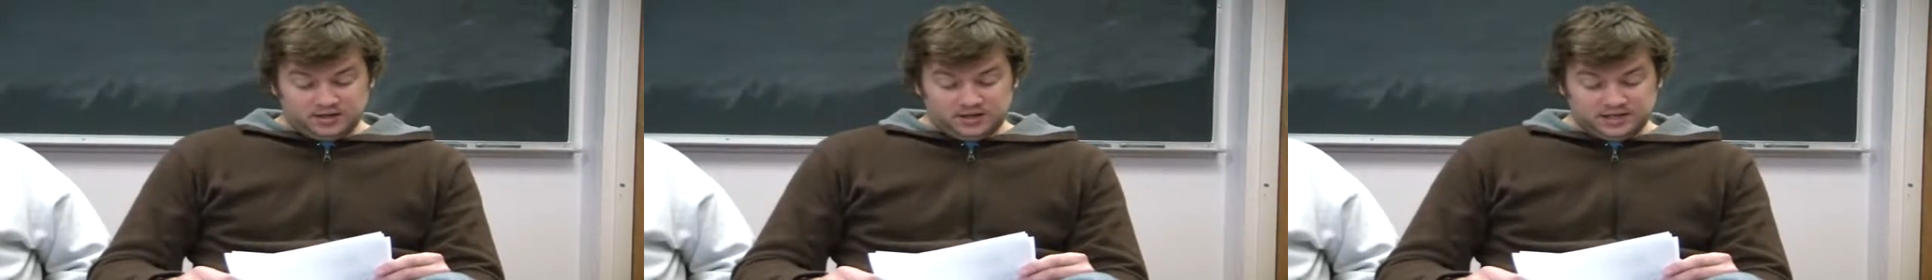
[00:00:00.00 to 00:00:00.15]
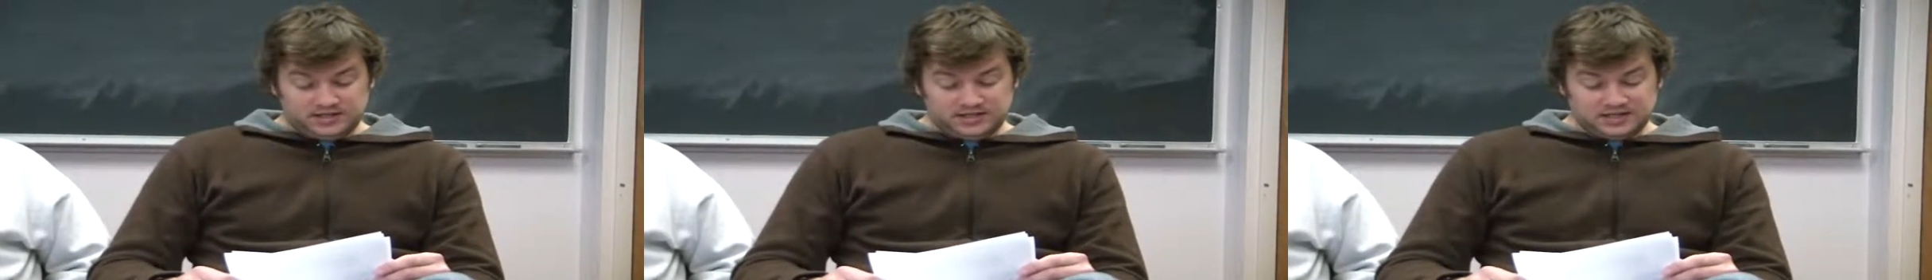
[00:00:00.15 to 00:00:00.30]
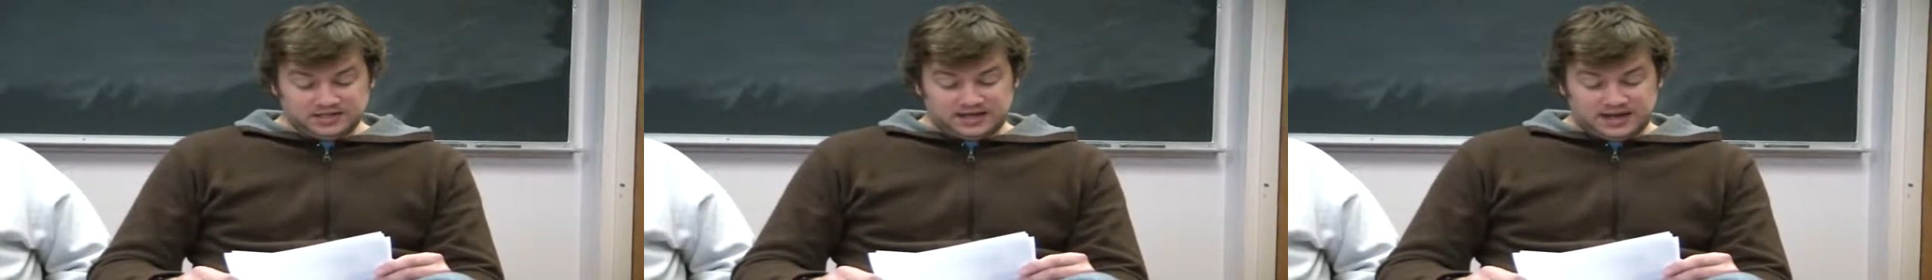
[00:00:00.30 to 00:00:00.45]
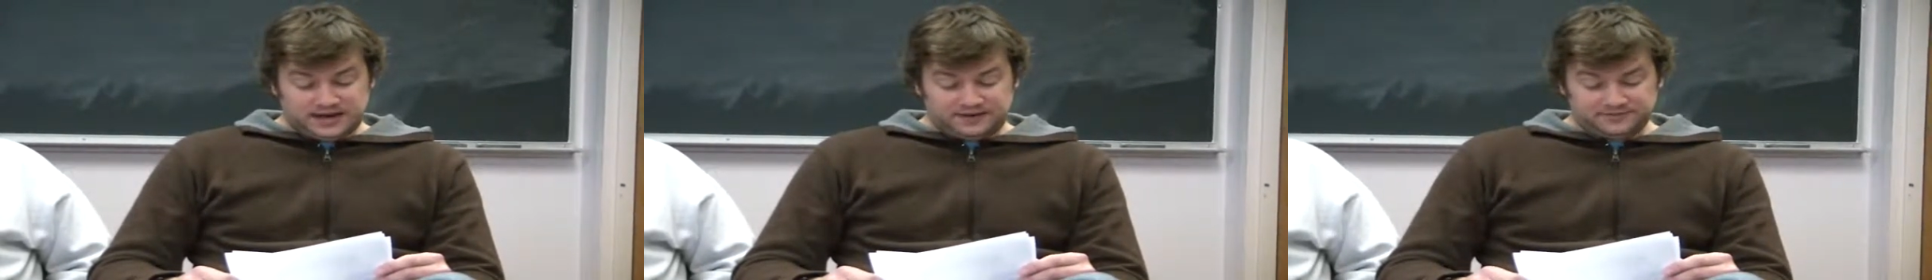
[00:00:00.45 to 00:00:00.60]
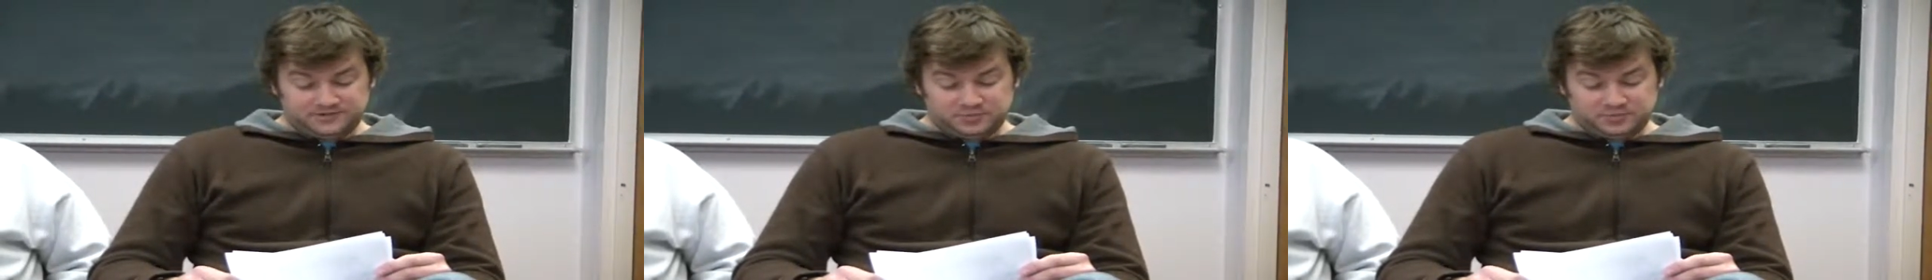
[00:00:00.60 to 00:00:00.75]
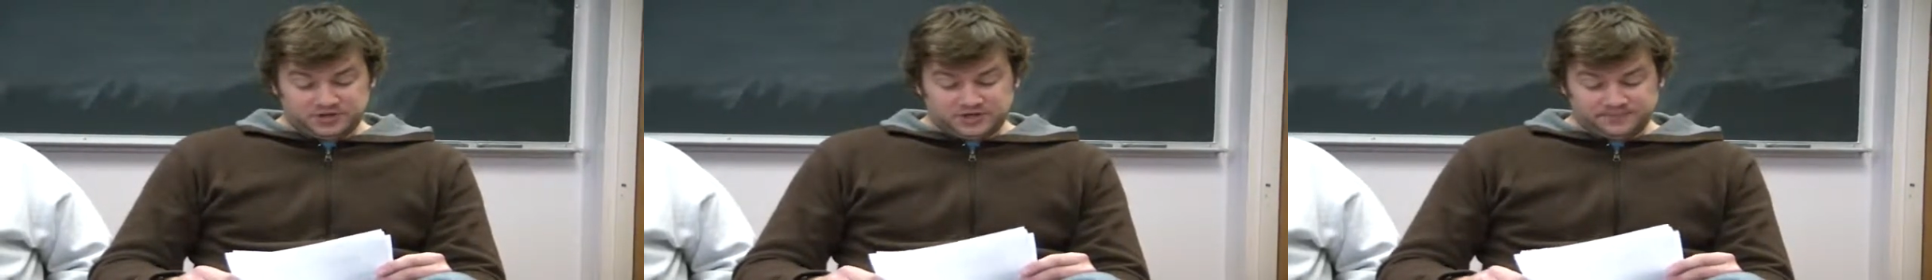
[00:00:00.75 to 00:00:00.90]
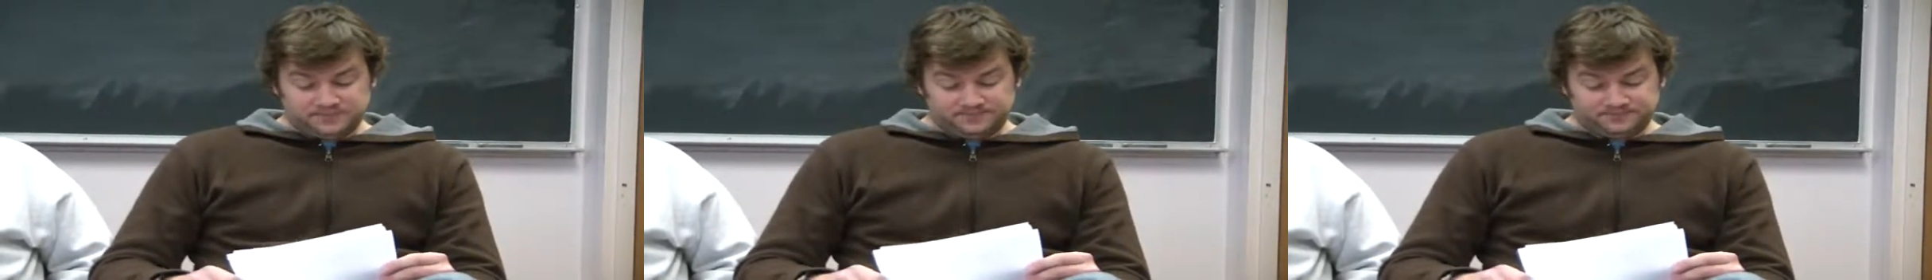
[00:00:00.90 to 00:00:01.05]
It didn't have to
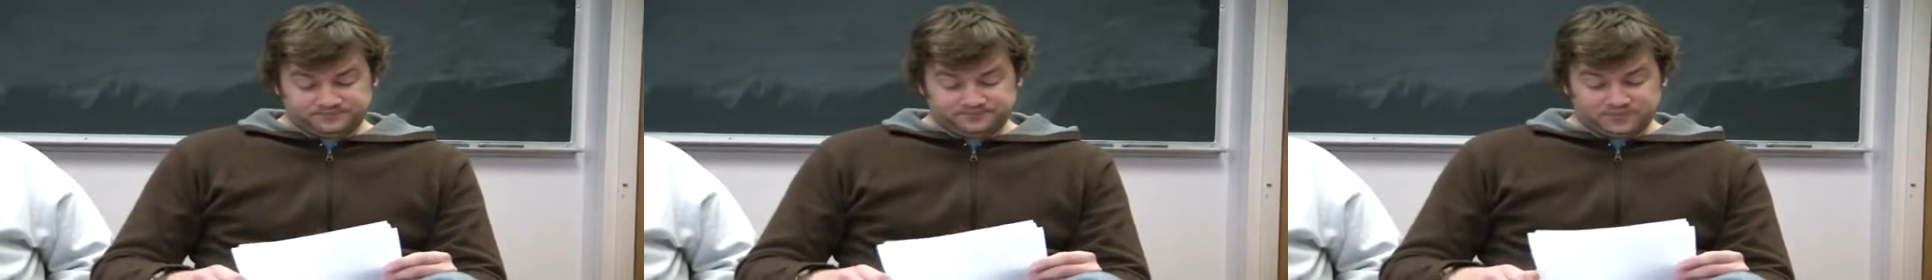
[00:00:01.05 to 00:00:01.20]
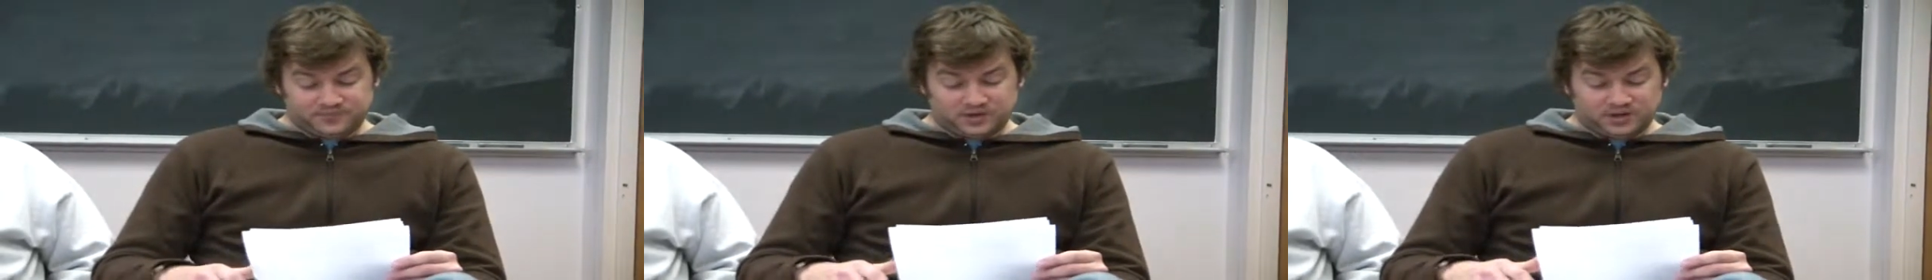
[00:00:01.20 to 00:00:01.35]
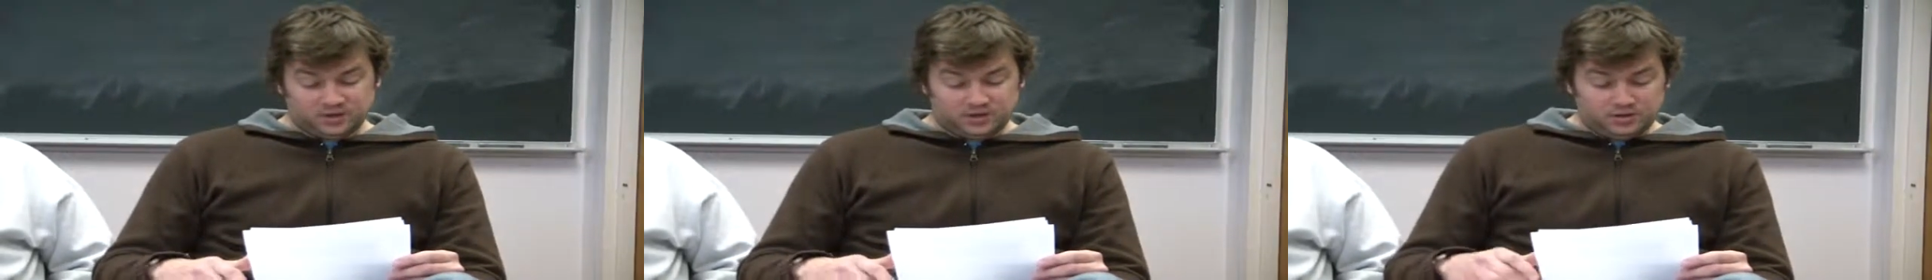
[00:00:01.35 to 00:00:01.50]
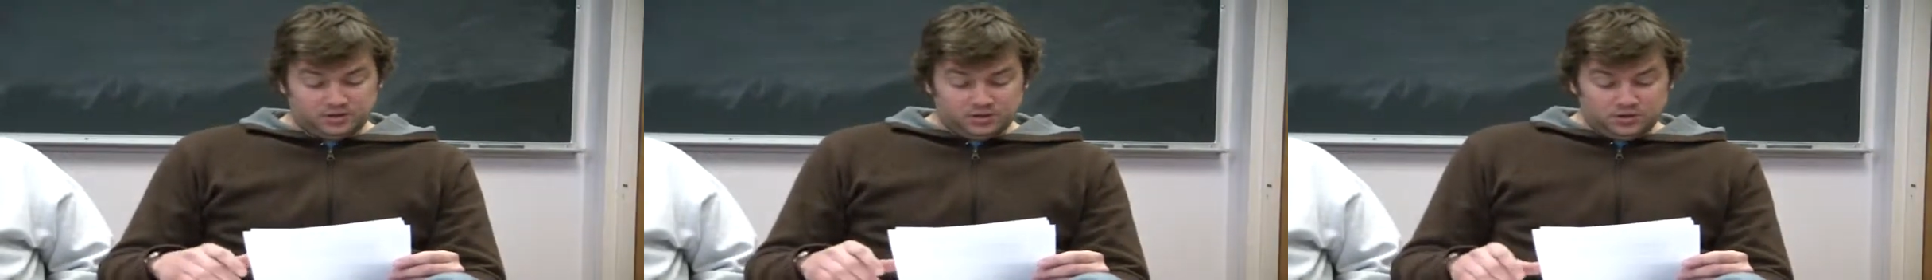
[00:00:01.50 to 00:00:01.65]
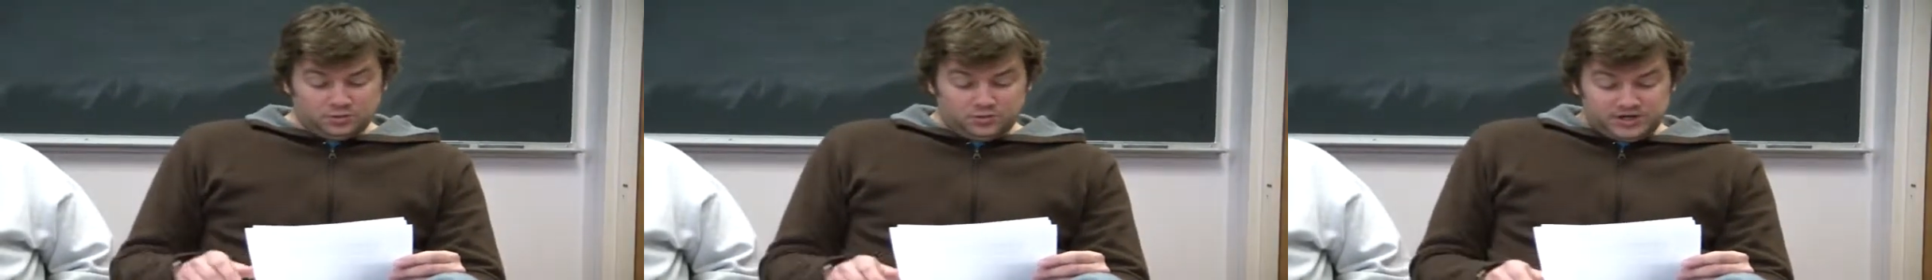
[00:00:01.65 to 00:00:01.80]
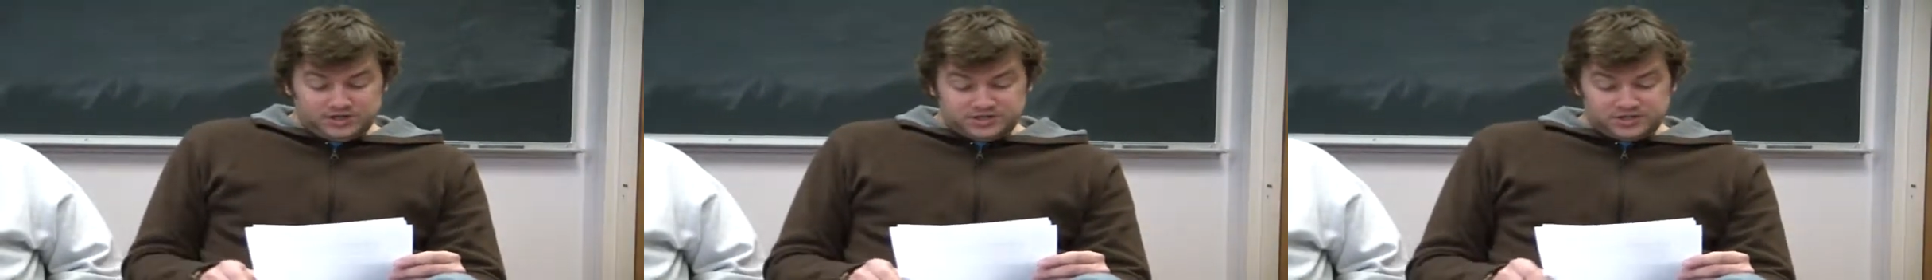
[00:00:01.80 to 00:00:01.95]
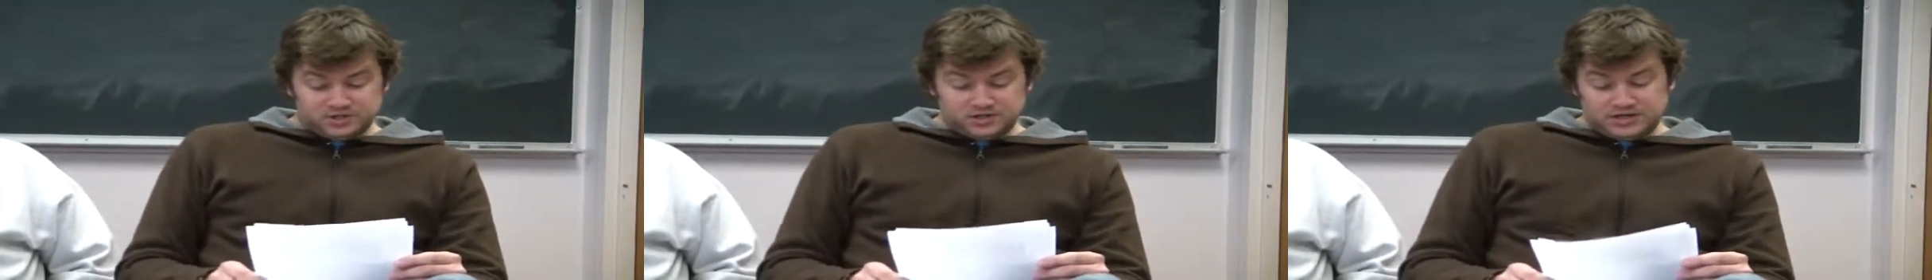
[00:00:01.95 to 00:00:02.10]
be.
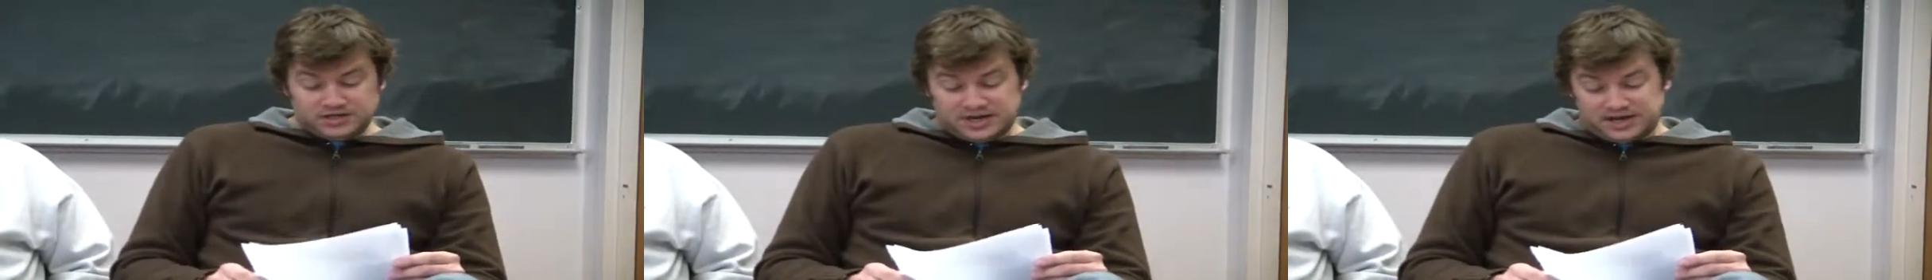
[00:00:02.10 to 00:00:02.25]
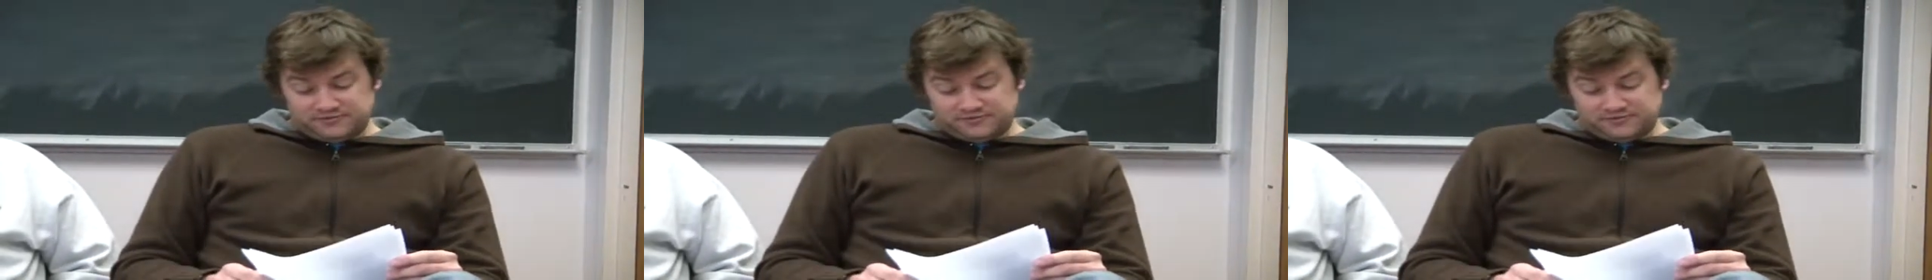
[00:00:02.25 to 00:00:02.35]
We too can